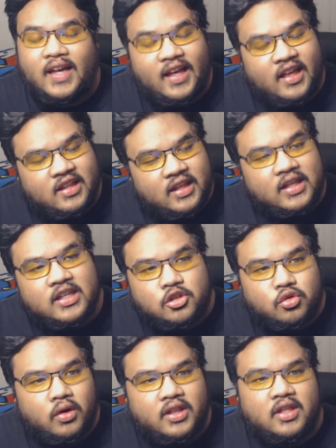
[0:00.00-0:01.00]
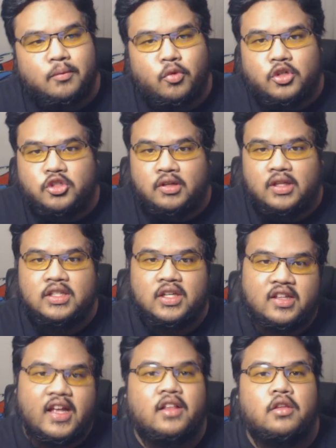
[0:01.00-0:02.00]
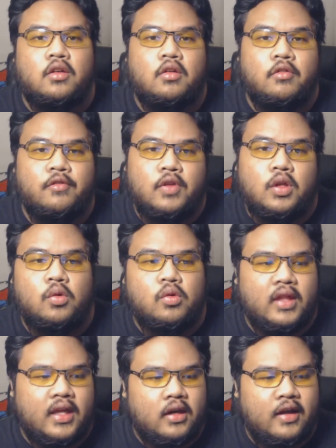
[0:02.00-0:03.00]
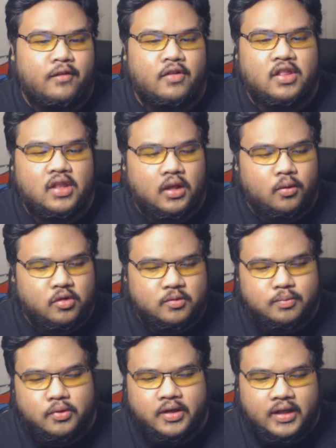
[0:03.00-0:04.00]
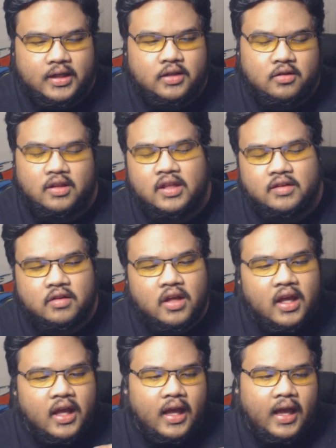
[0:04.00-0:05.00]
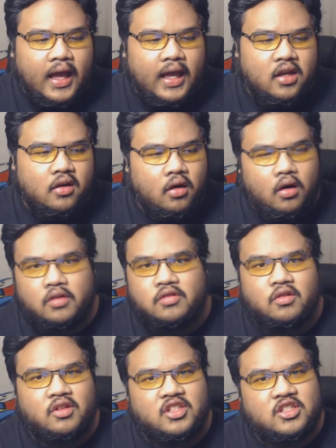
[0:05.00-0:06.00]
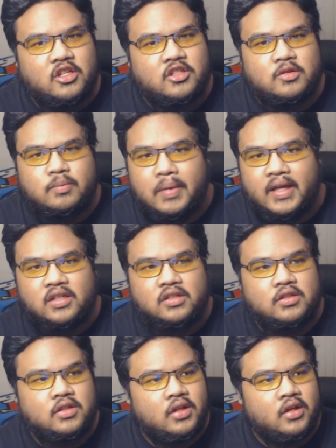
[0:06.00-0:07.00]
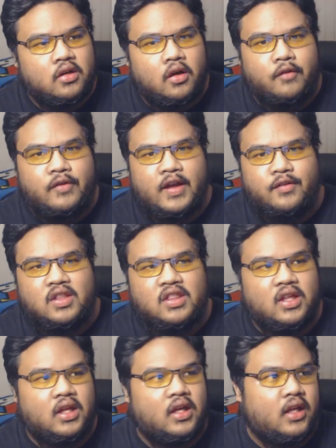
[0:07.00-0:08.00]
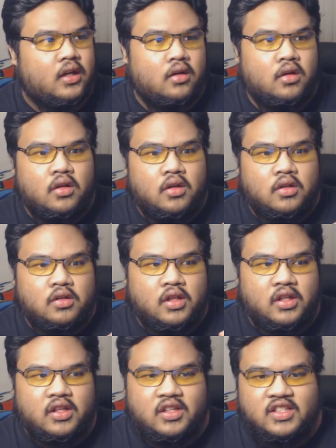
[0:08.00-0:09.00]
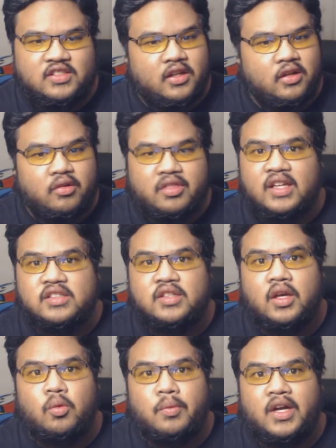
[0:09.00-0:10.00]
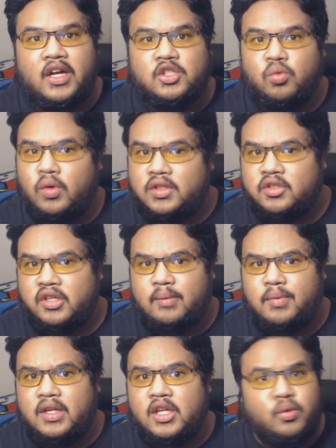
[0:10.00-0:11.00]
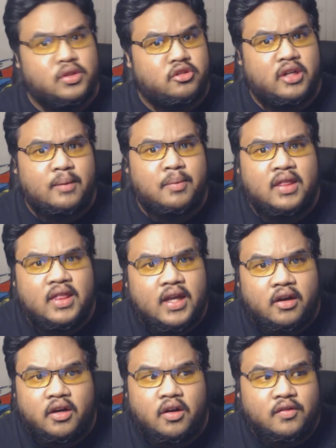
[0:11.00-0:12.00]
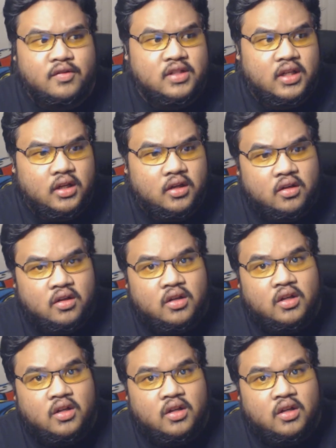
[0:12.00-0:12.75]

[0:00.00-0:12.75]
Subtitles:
I did enjoy the more strategic tactical view that everything was put into this, and also the suspense of everything and these little things like, oh my gosh, what's gonna happen here, what's gonna happen there. And all of a sudden